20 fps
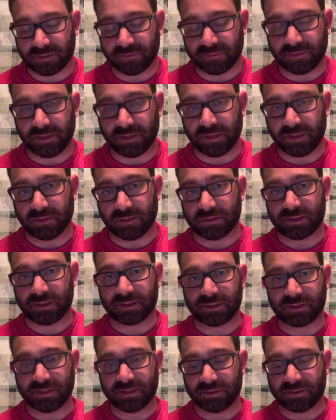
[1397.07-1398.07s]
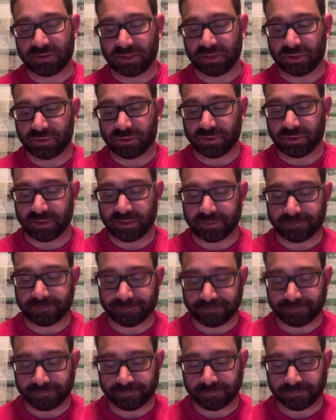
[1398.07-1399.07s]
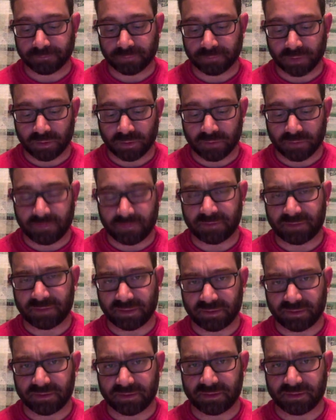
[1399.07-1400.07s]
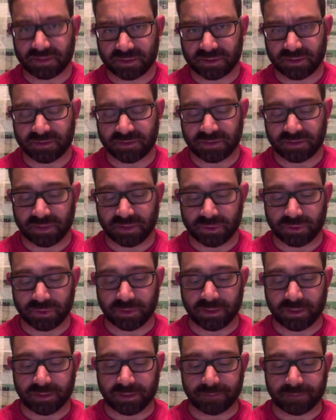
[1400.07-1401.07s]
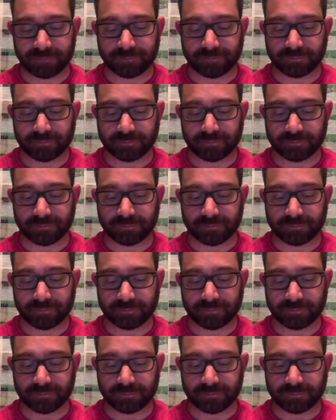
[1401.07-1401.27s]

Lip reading: of the 16th century, 15th and 16th century